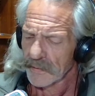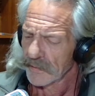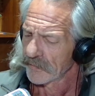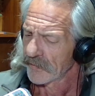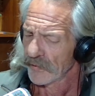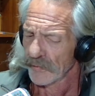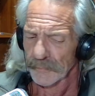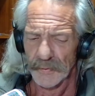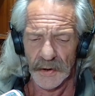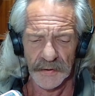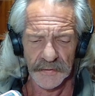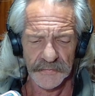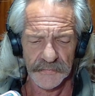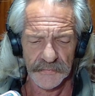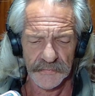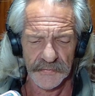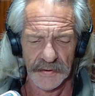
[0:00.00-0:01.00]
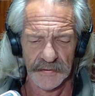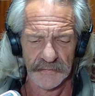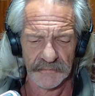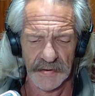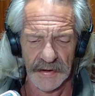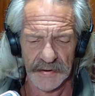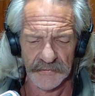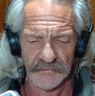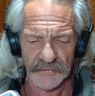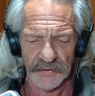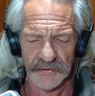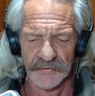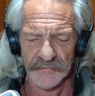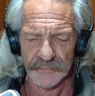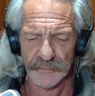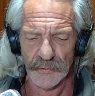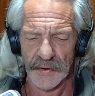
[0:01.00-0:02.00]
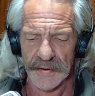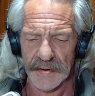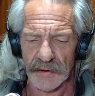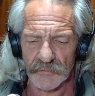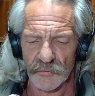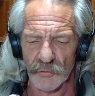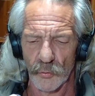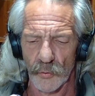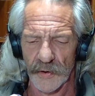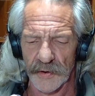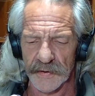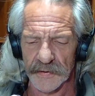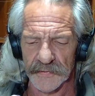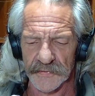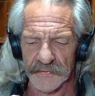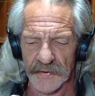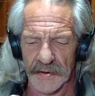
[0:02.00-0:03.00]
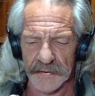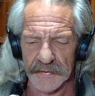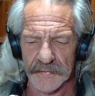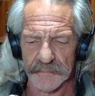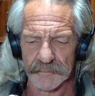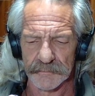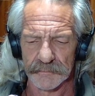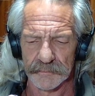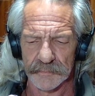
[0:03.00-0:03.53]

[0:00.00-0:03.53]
The apostles and evangelists spread out to work in Sidon.